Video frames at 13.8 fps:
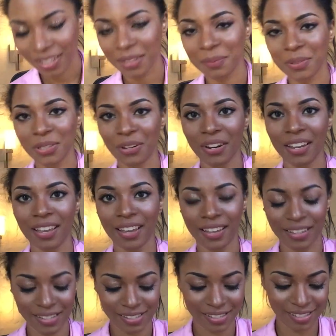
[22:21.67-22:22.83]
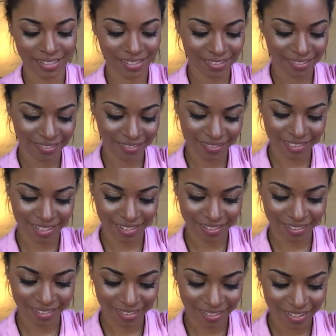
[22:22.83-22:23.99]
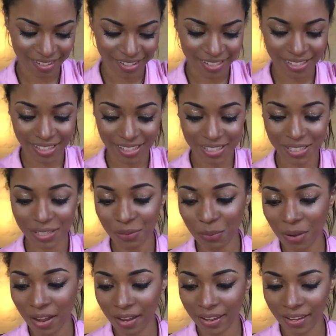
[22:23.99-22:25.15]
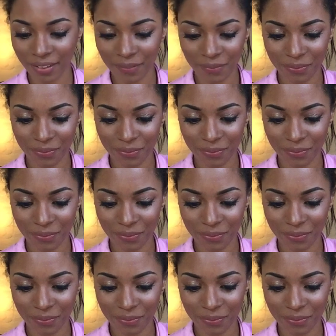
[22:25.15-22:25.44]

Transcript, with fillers: I'm sorry, guys. See, this is why.